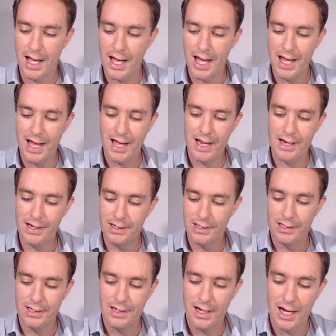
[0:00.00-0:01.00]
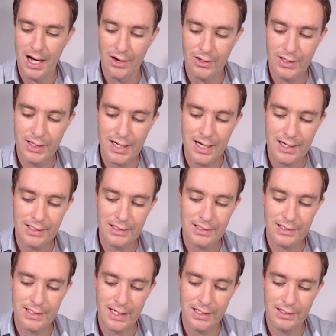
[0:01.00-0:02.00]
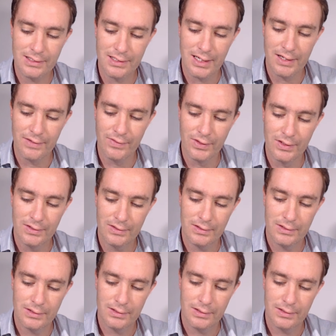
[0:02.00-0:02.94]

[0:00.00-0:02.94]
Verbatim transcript: and our current sales level